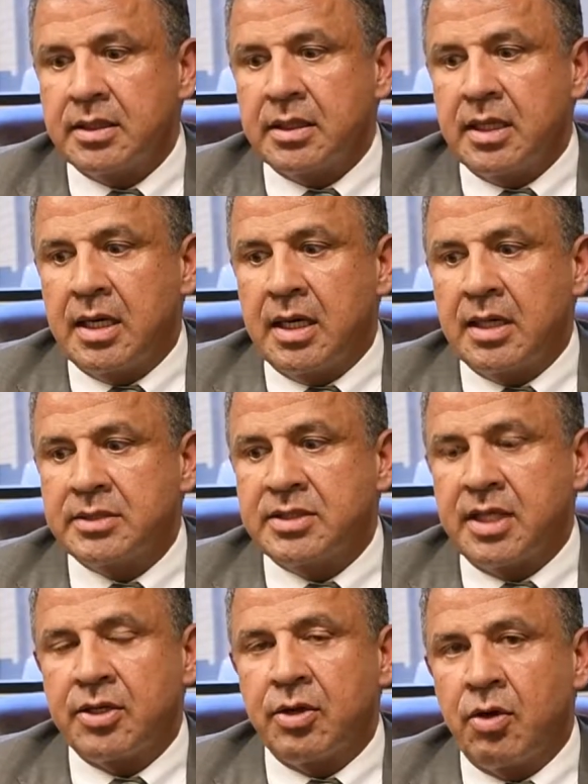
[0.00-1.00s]

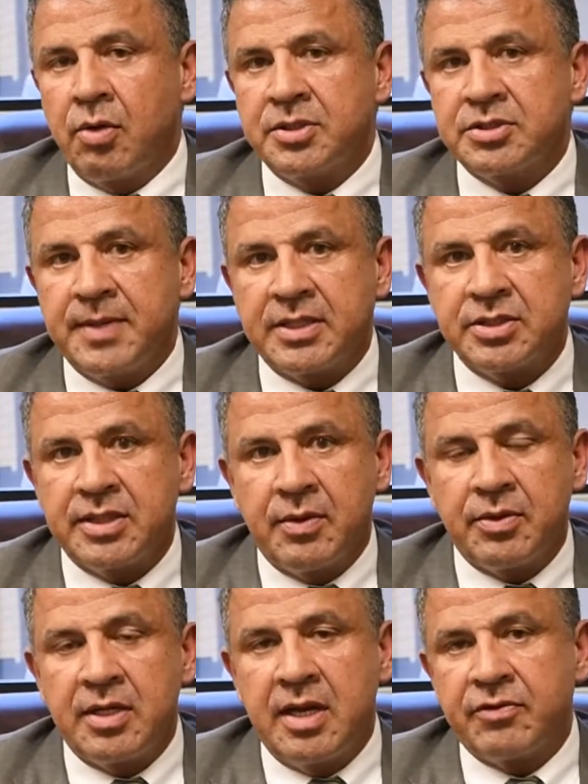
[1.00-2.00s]
done a home inspection,
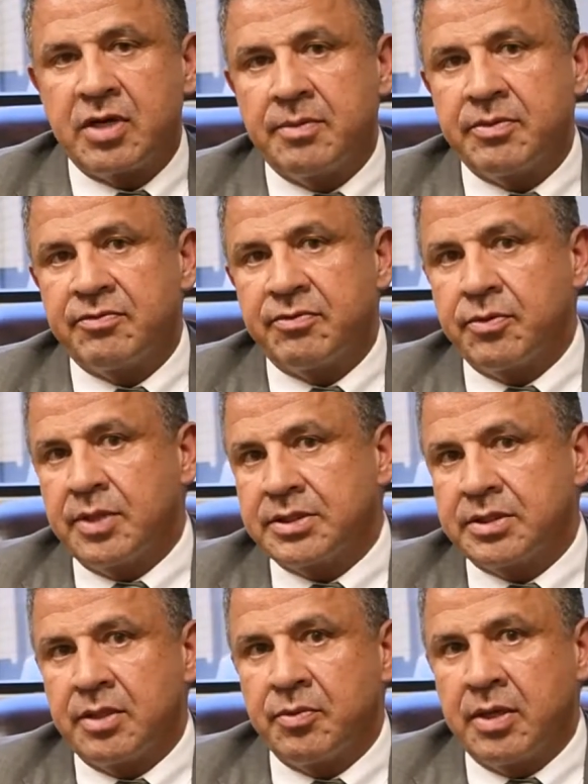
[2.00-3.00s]
that would never come to
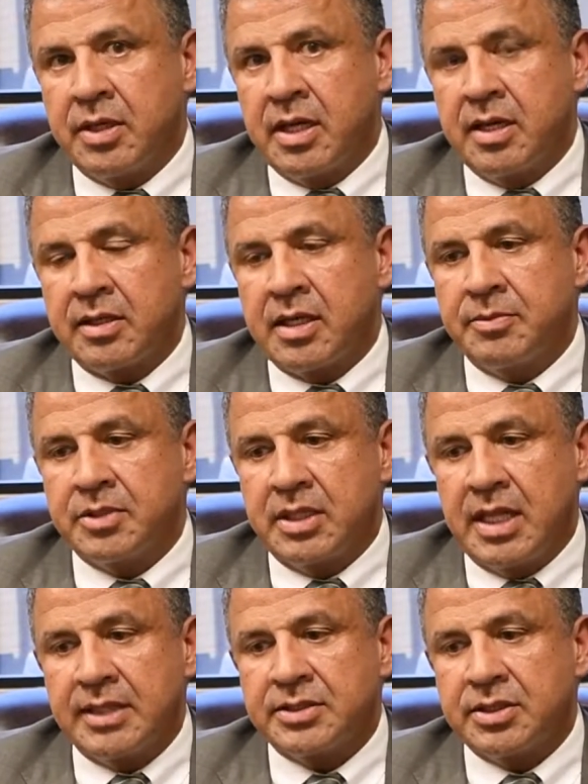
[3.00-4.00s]
fruition. It would not come to
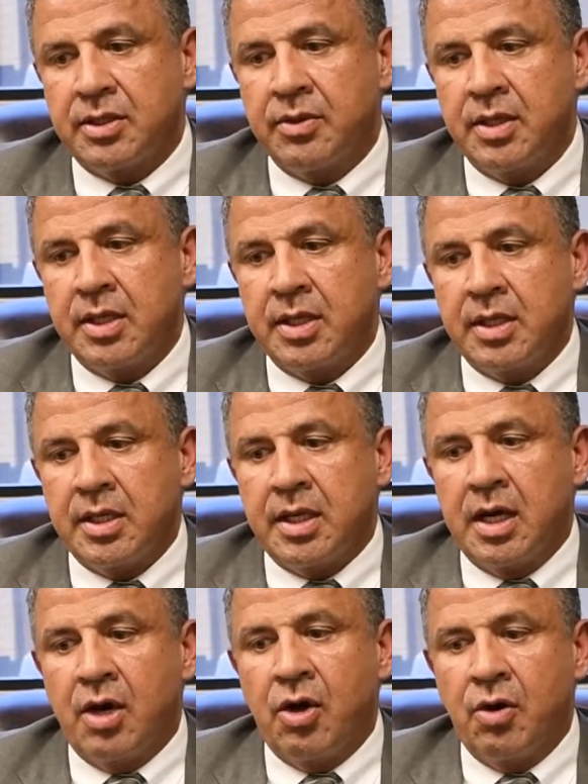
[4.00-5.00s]
light. So
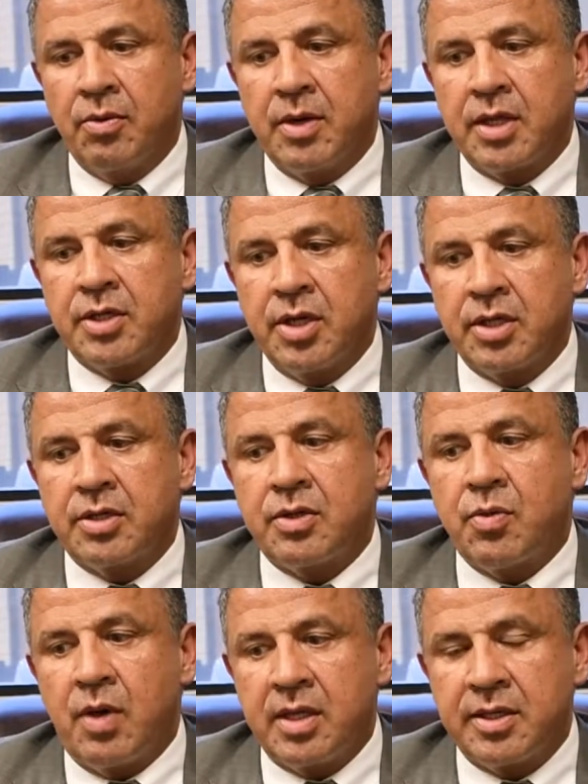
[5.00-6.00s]
a good
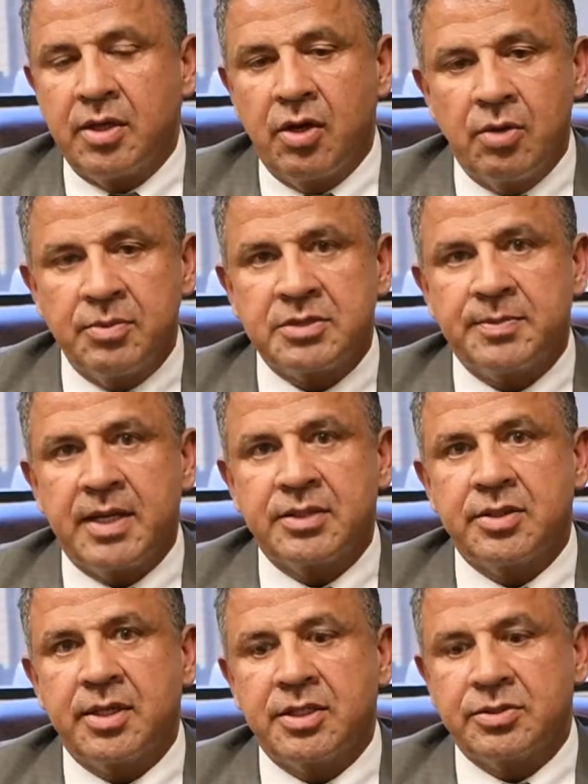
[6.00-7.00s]
quality home
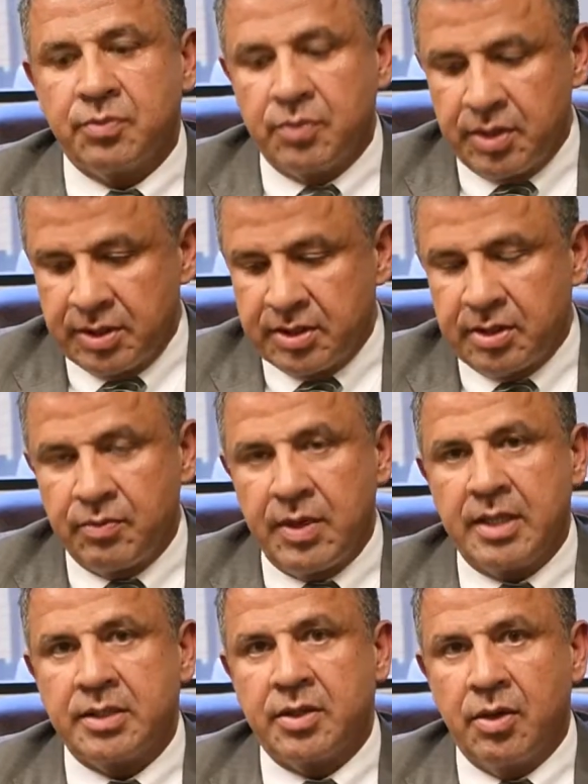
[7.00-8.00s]
inspector is worth their
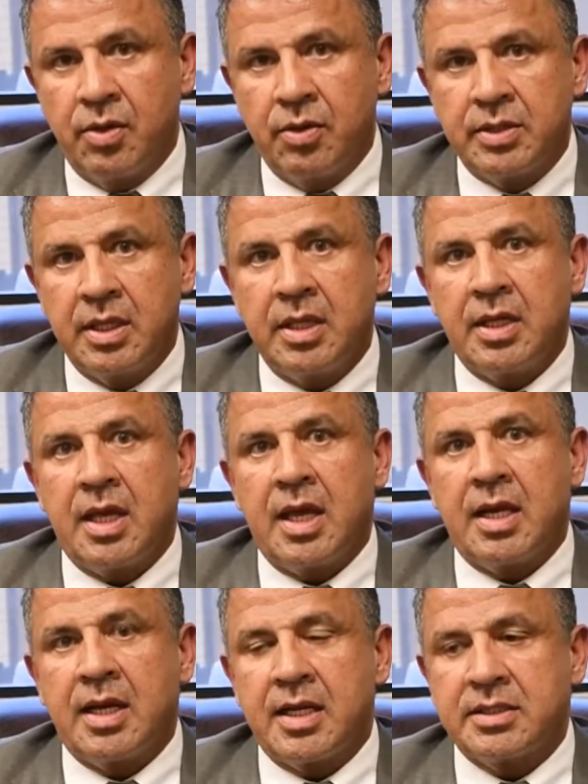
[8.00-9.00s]
weight in gold.
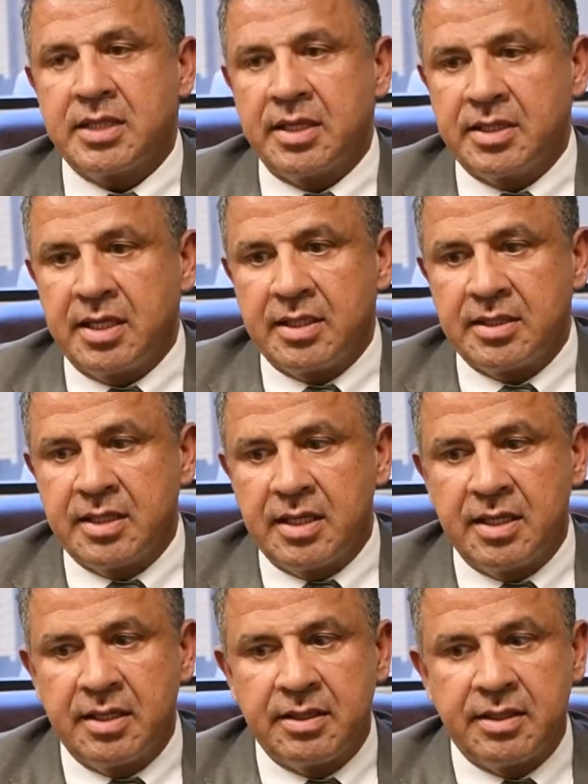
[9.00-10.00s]
And I gotta tell you that
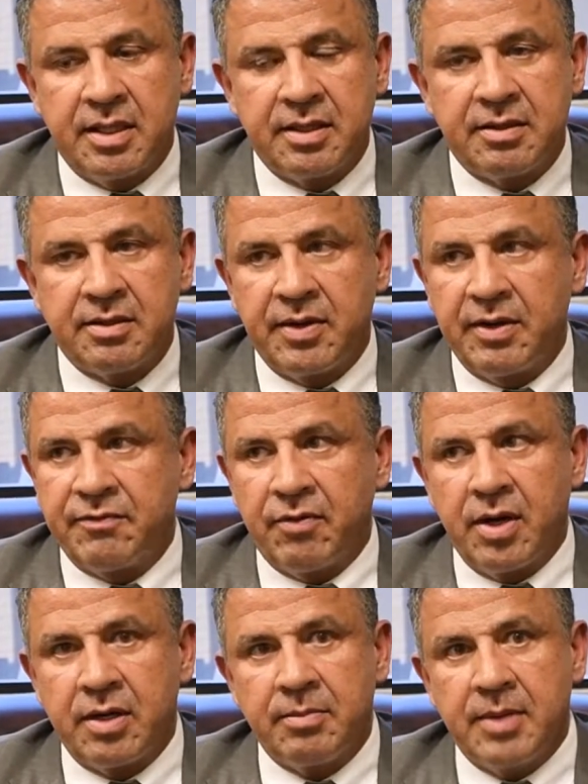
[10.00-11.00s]
the $300
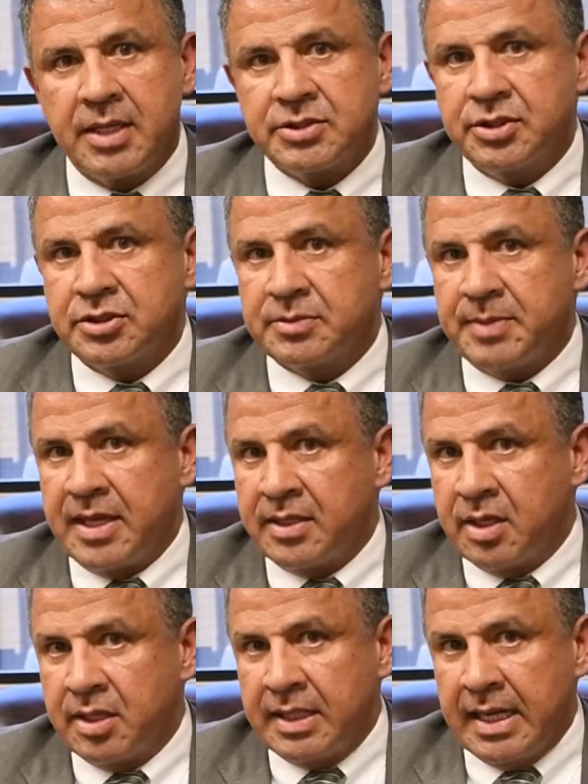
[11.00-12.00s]
or $400 you
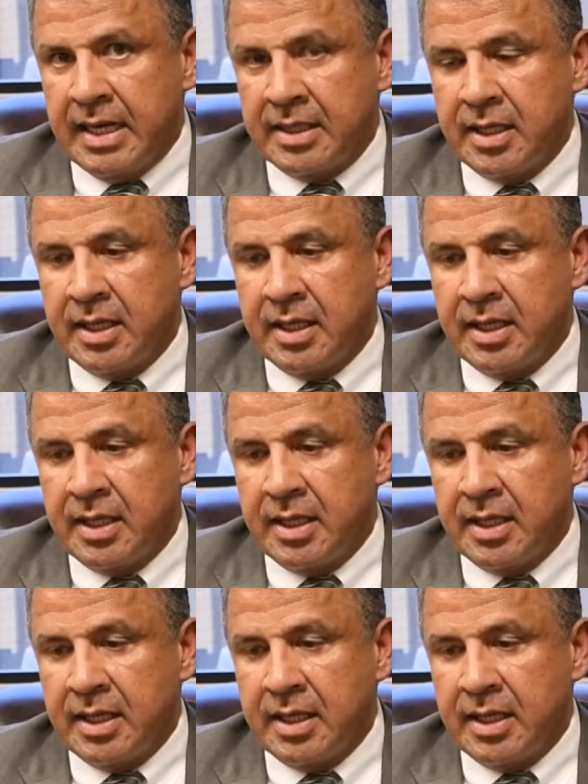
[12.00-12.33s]
spend on that